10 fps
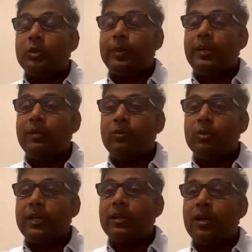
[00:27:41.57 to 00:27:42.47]
perspective
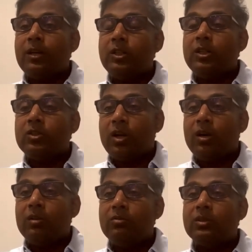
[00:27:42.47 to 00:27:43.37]
to technology
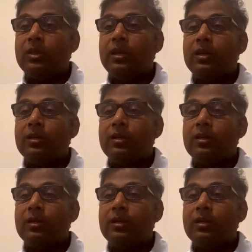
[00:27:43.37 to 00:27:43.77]
solves,